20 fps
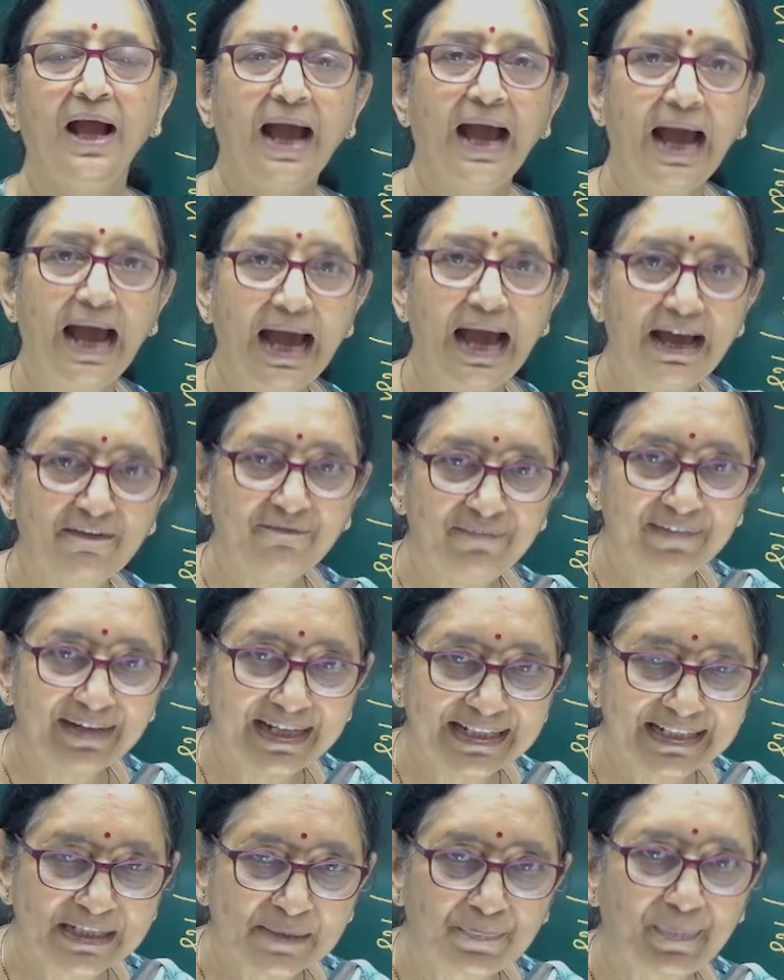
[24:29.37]

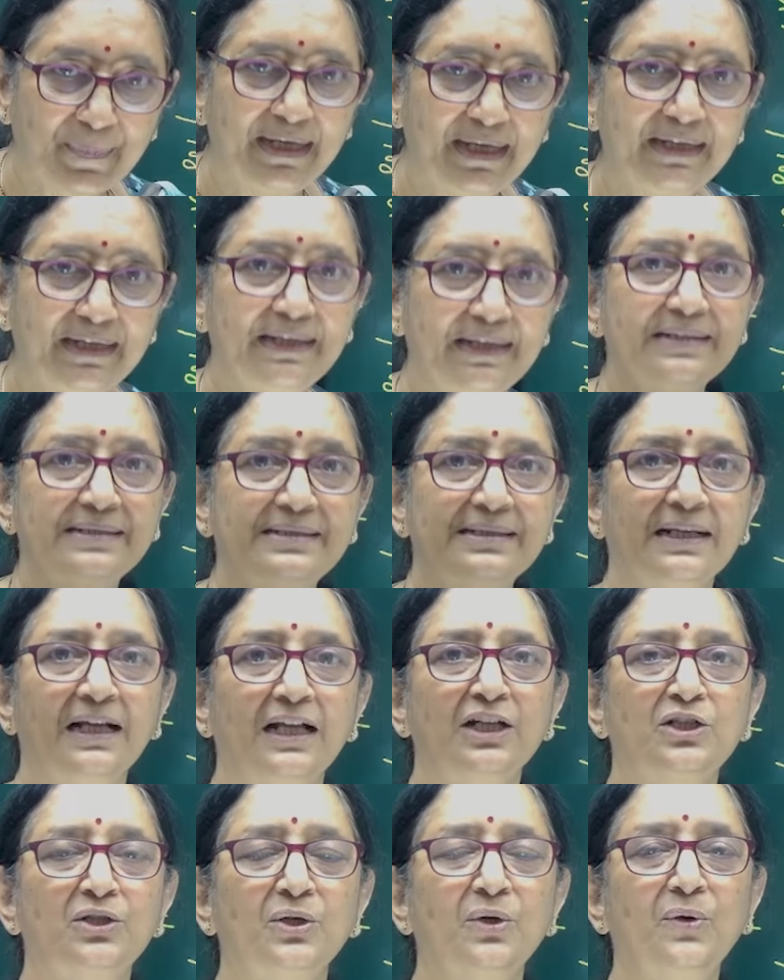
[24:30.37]
average speed is
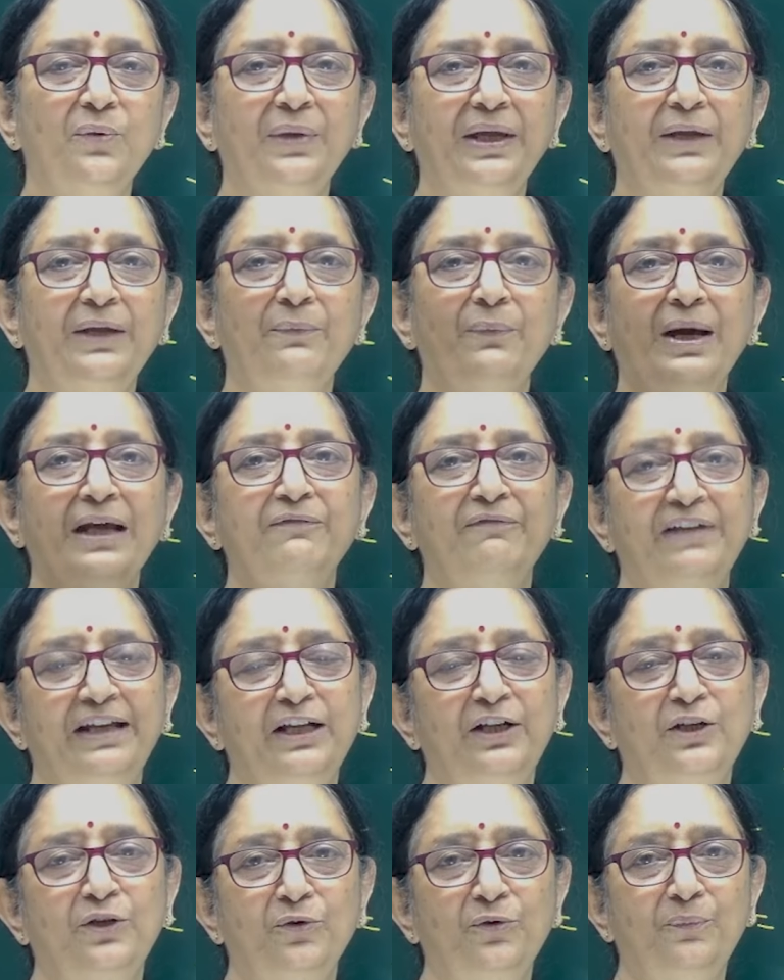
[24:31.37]
2V1
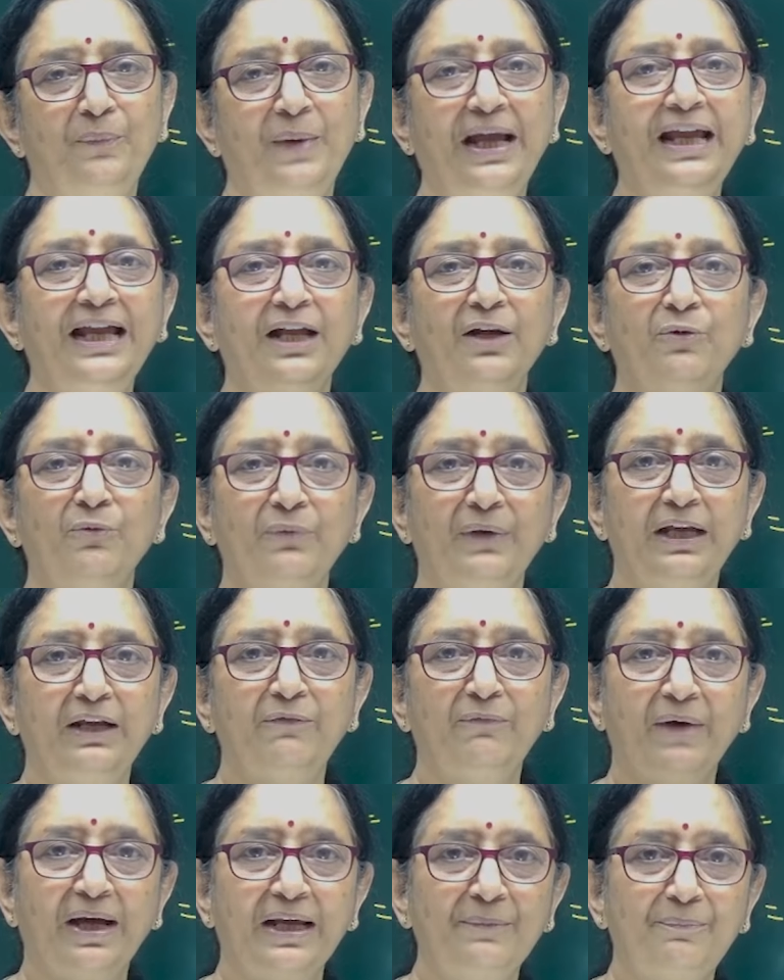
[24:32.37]
V2 by
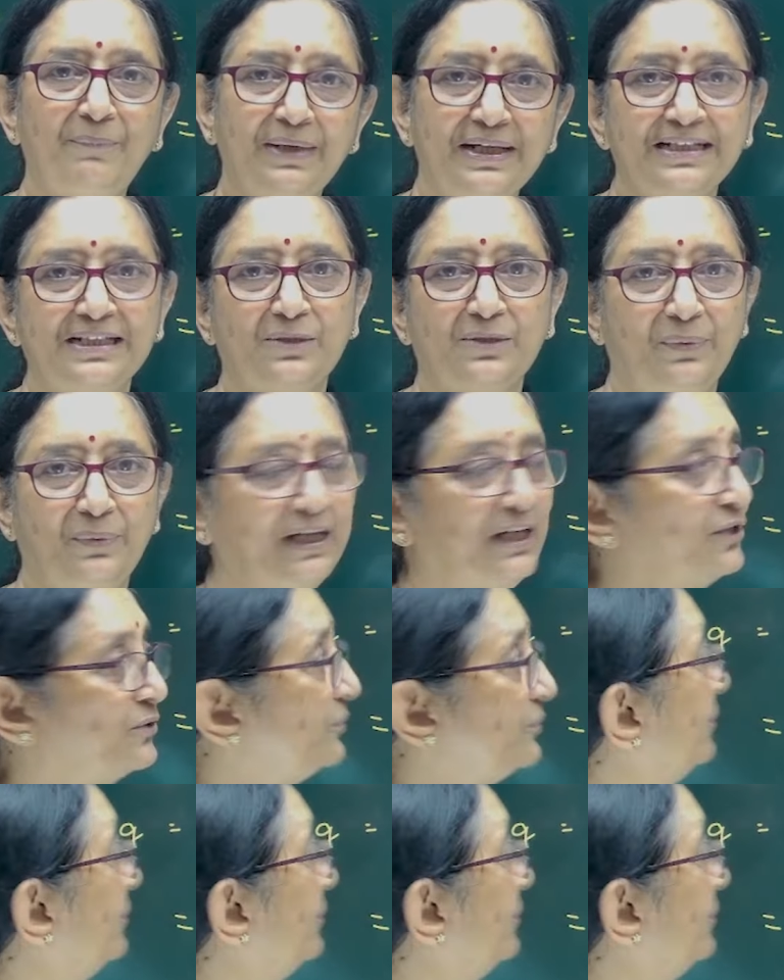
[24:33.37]
V1 plus V2.